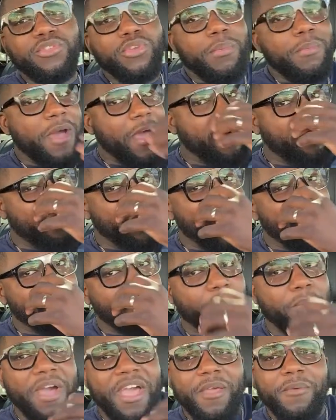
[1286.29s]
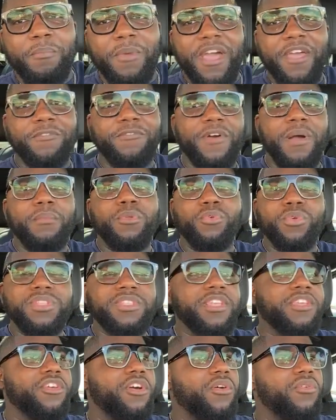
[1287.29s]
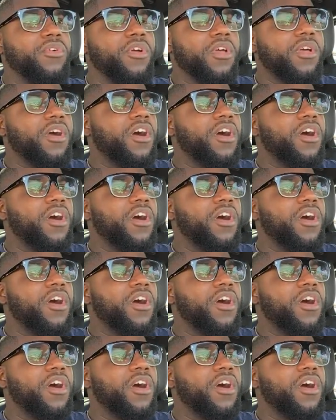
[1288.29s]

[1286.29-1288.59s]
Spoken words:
where my family will say, yo,